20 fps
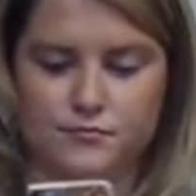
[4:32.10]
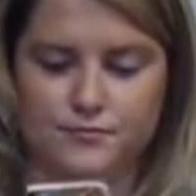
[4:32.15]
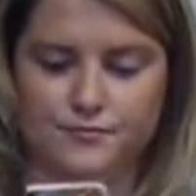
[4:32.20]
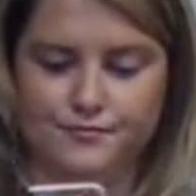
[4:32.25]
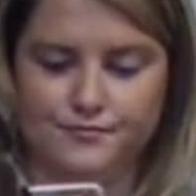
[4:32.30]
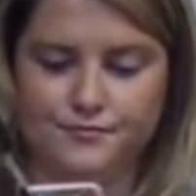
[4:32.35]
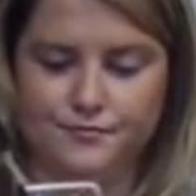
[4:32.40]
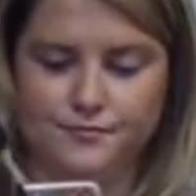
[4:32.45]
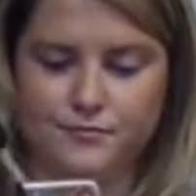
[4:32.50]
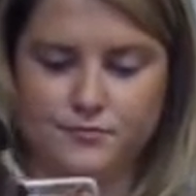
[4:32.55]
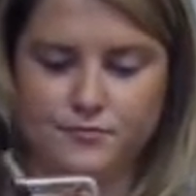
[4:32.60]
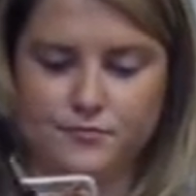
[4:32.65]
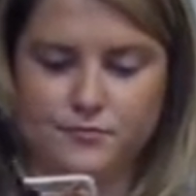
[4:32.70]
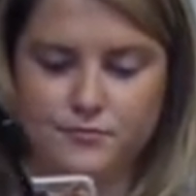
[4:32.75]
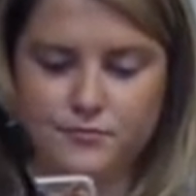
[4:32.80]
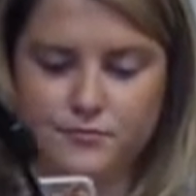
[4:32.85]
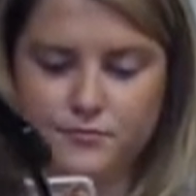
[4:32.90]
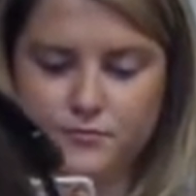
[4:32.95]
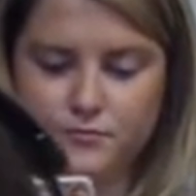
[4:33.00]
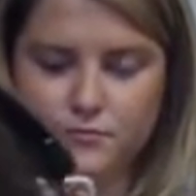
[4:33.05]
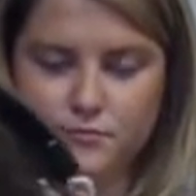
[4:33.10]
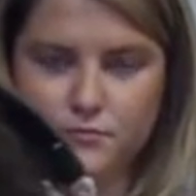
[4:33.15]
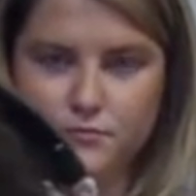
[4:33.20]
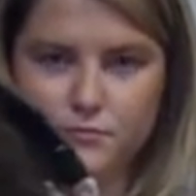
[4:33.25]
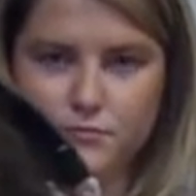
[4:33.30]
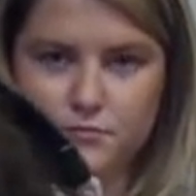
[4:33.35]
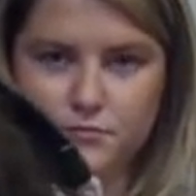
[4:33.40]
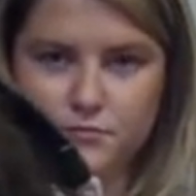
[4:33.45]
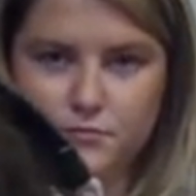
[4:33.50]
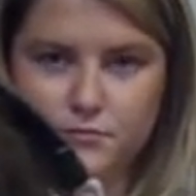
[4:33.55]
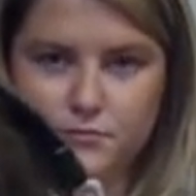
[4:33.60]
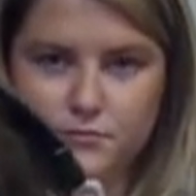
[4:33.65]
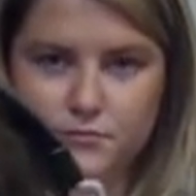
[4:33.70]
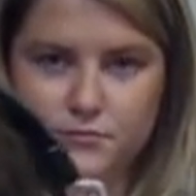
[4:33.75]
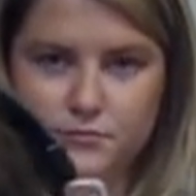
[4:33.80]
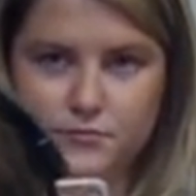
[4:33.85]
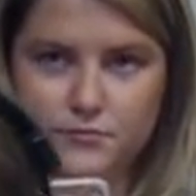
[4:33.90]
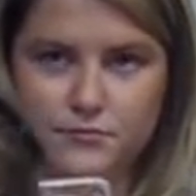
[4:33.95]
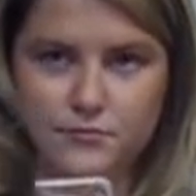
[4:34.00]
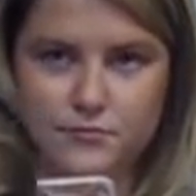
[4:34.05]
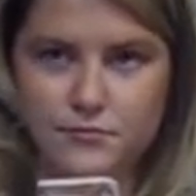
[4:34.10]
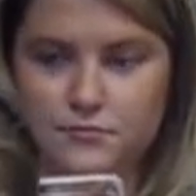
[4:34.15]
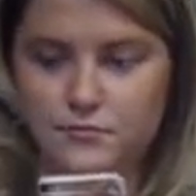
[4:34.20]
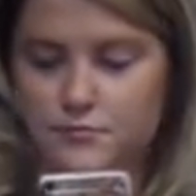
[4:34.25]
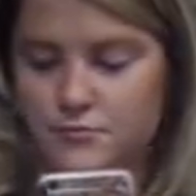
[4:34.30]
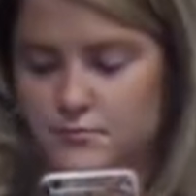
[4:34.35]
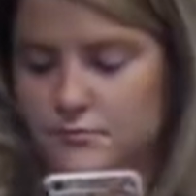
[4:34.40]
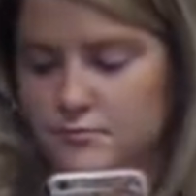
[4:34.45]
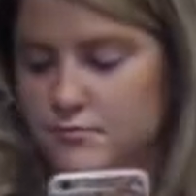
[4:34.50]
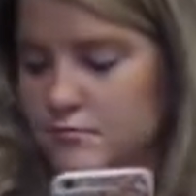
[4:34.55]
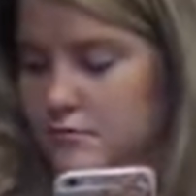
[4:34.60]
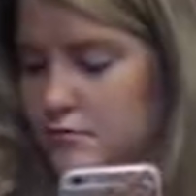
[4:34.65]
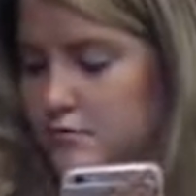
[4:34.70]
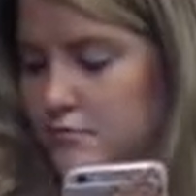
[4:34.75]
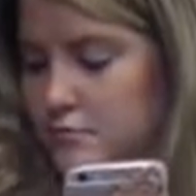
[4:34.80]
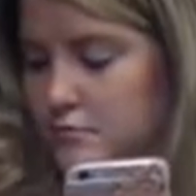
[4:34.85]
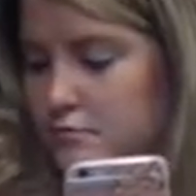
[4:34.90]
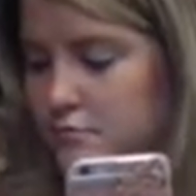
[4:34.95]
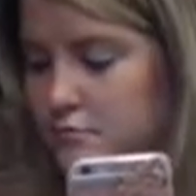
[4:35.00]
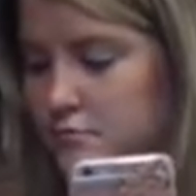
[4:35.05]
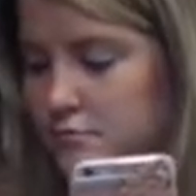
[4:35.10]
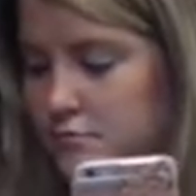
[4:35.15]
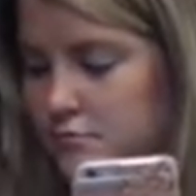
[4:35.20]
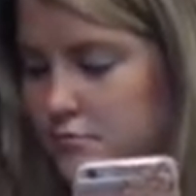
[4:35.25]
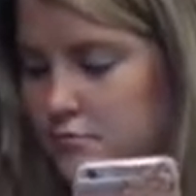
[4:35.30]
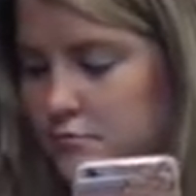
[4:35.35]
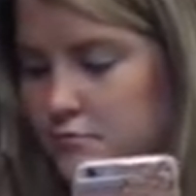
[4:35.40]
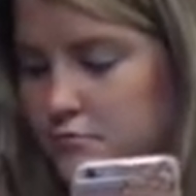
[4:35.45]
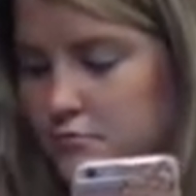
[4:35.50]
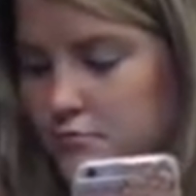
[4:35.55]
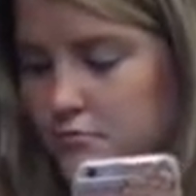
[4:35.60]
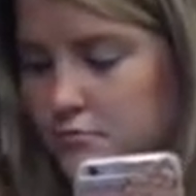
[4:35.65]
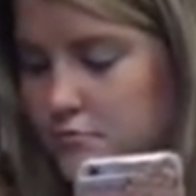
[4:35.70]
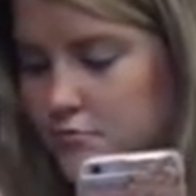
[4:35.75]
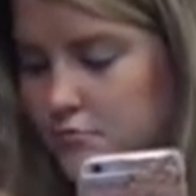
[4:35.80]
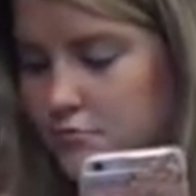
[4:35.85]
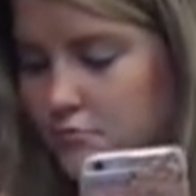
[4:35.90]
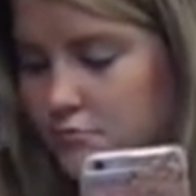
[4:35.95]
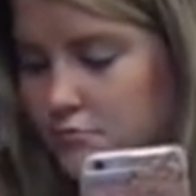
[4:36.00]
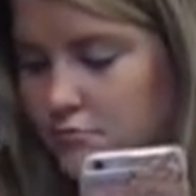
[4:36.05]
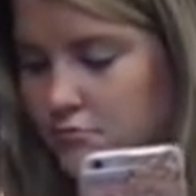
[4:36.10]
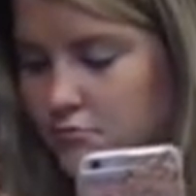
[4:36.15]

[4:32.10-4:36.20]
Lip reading: No words are spoken by the person on screen.